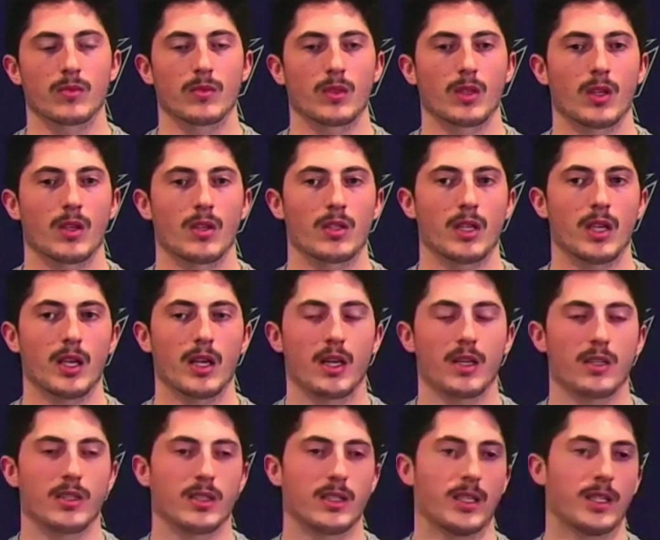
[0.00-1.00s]
Yeah.
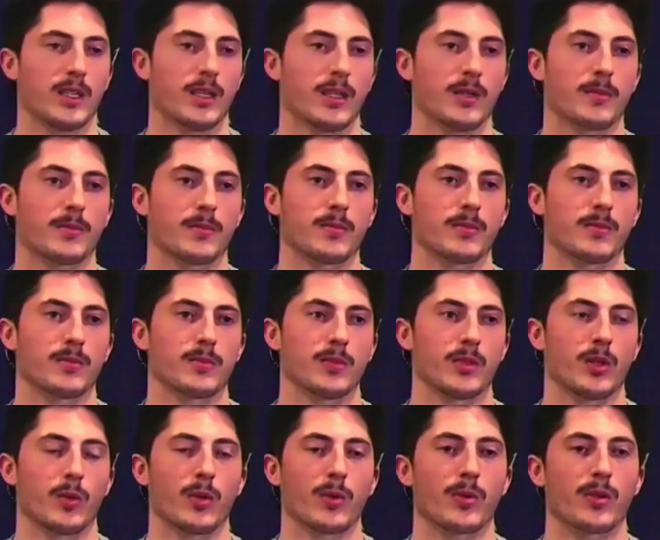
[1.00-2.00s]
You
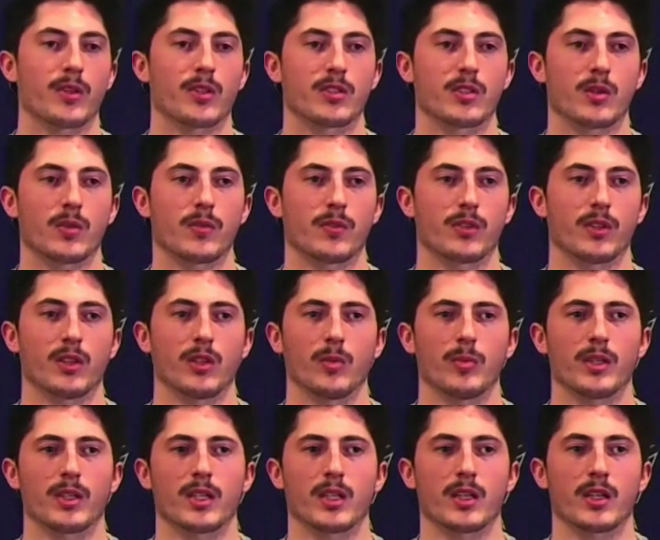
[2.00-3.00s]
know, we were in the zone for a little
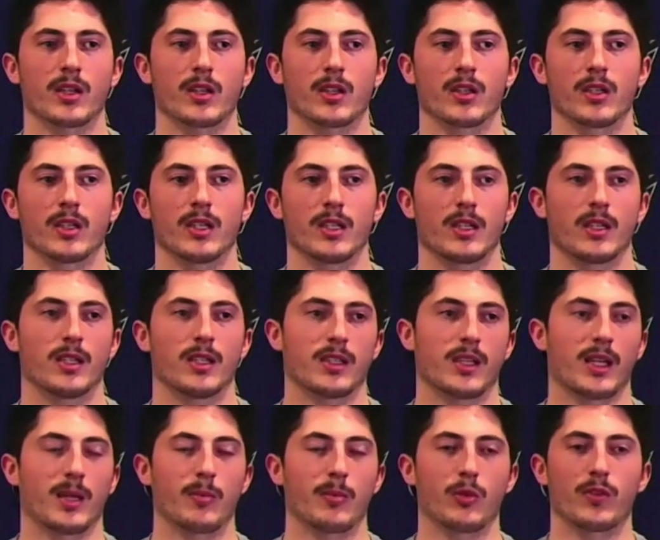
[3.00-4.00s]
bit there,
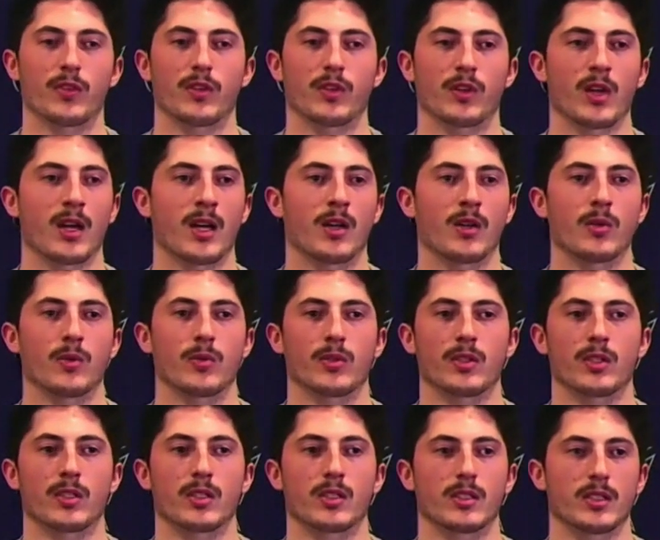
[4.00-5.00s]
kind of moving around.
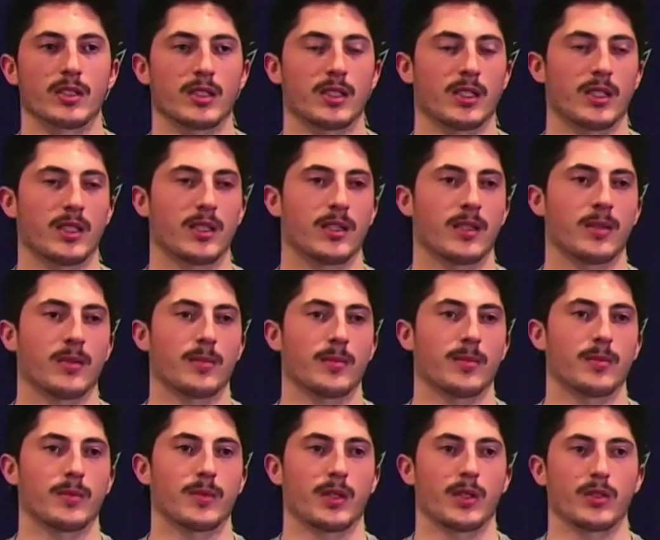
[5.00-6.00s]

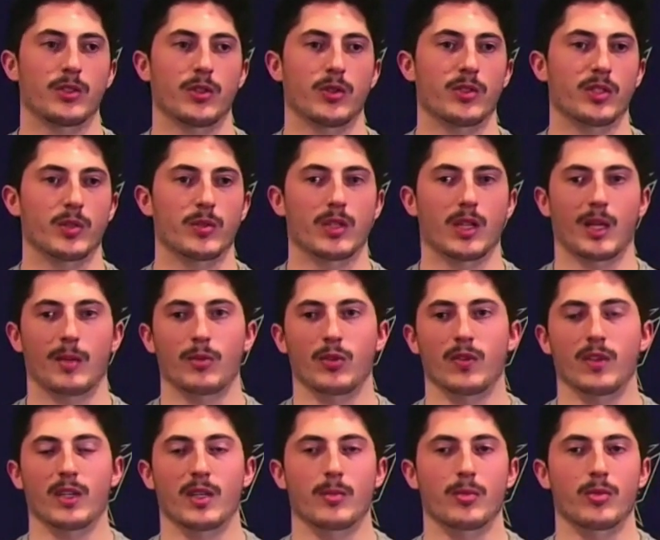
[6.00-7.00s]
Jonesy was kind of
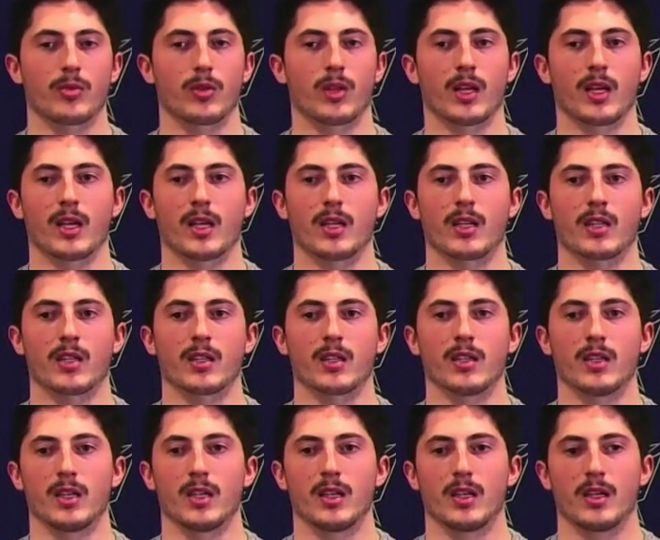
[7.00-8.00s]
moving on the blue line. And
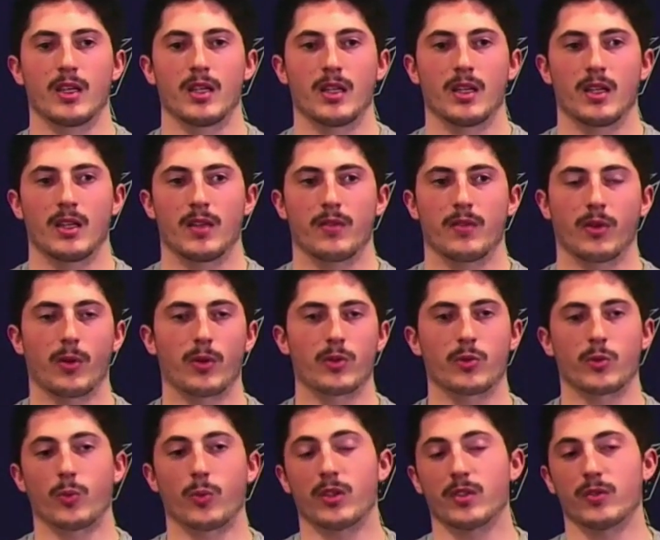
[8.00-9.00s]
forwards
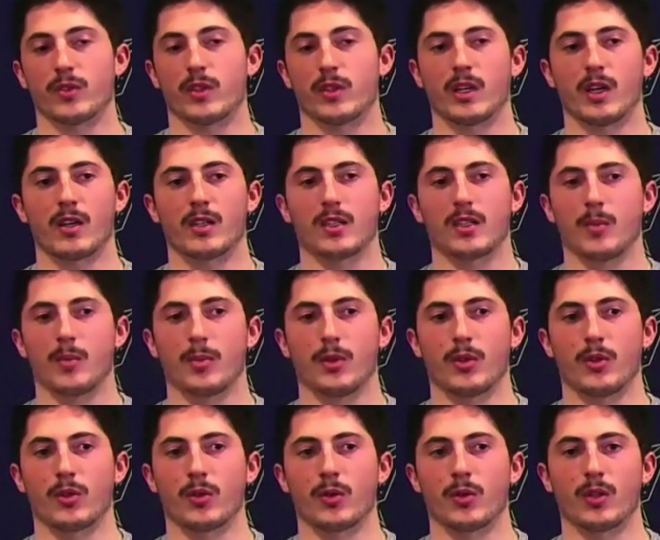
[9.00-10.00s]
were working really hard down below
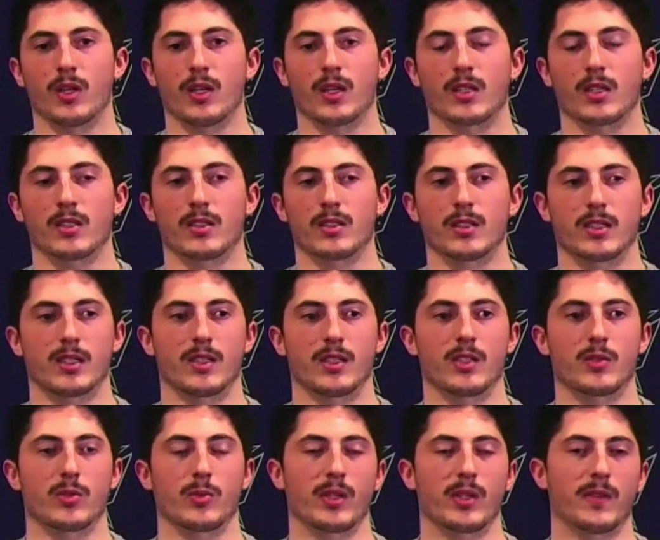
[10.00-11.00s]
the goal line. And
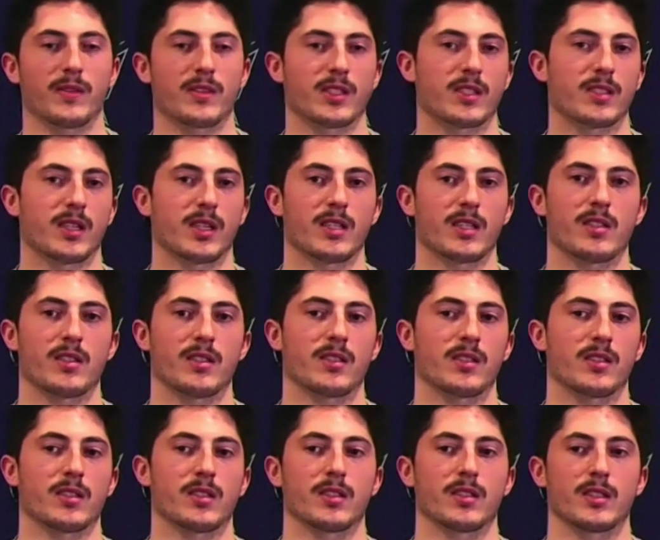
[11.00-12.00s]
that's where we have success.
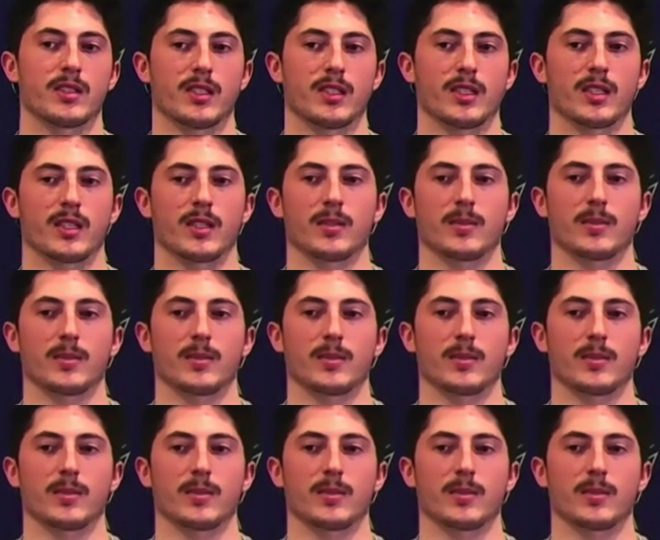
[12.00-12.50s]
And I